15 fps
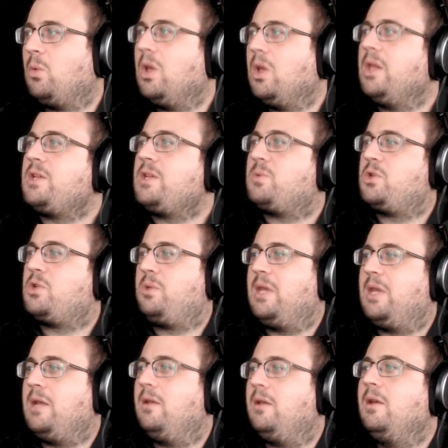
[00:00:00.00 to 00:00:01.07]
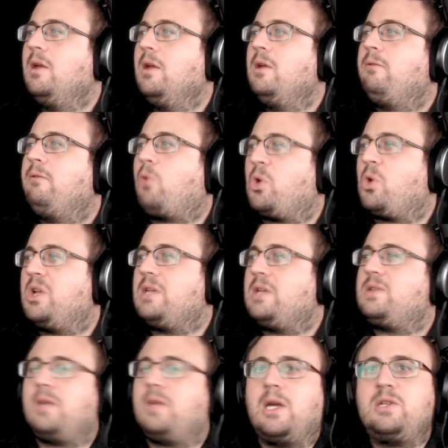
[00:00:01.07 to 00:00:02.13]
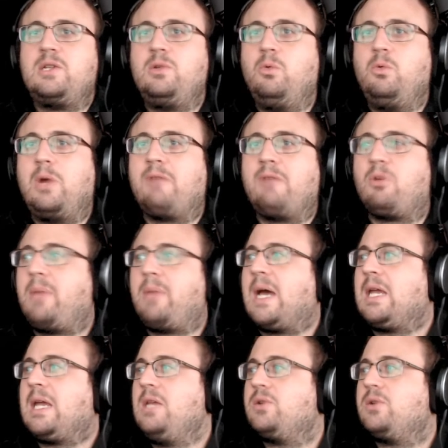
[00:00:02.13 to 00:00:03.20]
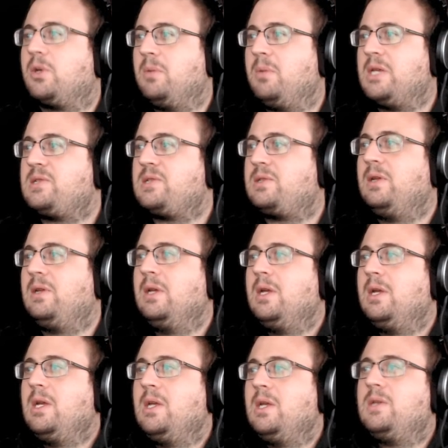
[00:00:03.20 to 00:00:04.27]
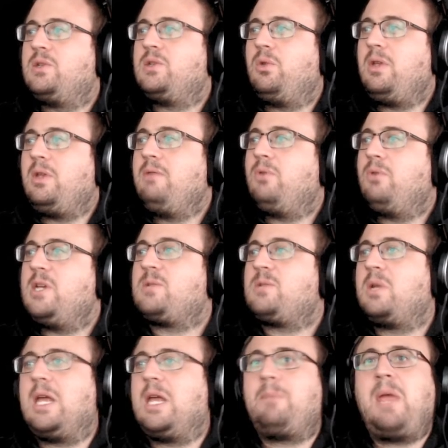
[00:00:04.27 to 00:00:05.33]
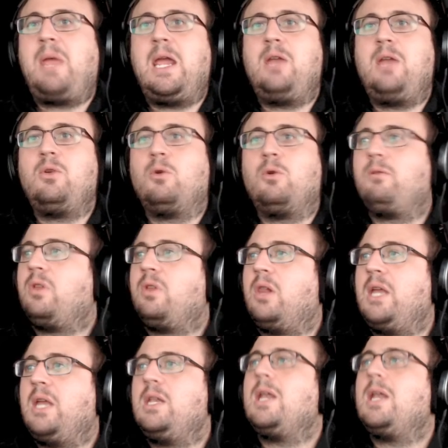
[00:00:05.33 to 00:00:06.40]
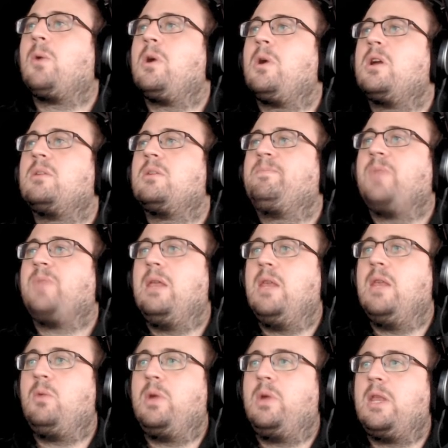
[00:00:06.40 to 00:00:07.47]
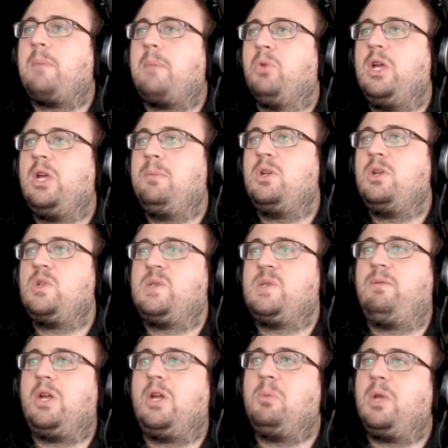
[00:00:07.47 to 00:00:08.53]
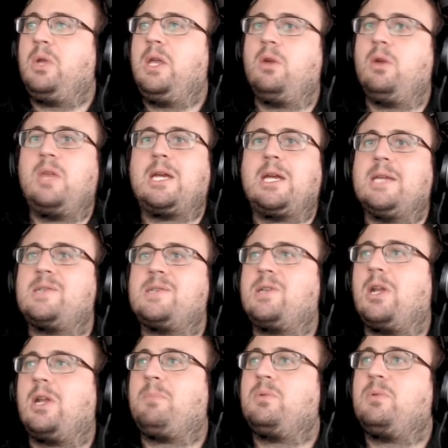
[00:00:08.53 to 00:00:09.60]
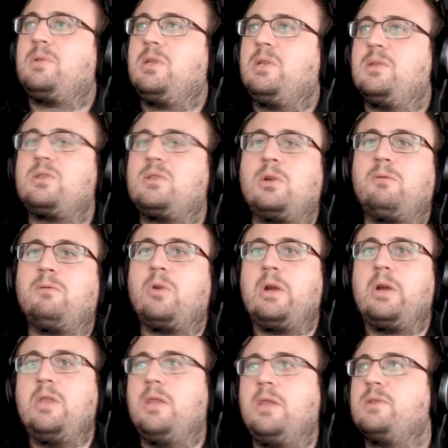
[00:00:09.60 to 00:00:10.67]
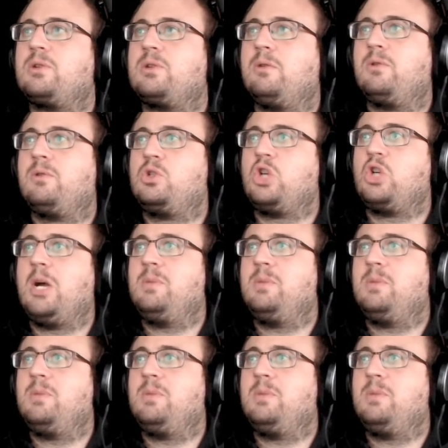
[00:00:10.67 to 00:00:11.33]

the wallet, which would then forward it uh, to whatever backing terminus. So the invoice would get paid over the Lightning Network, and then when that pre-image is available here, that gets set up to the server, and then the server's